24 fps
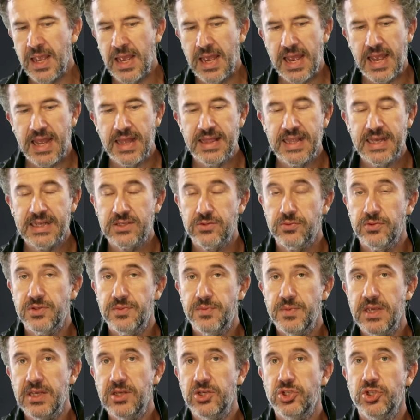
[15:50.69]
And that's what's
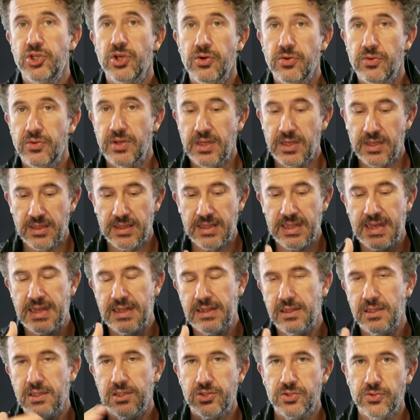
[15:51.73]
being shown in that
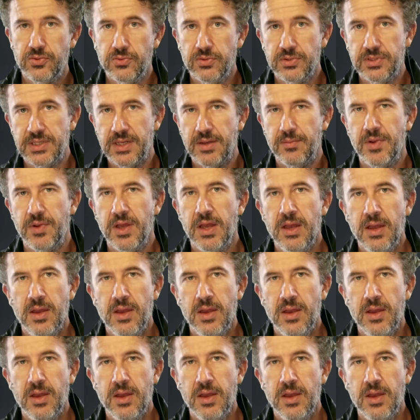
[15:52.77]
little tooltip.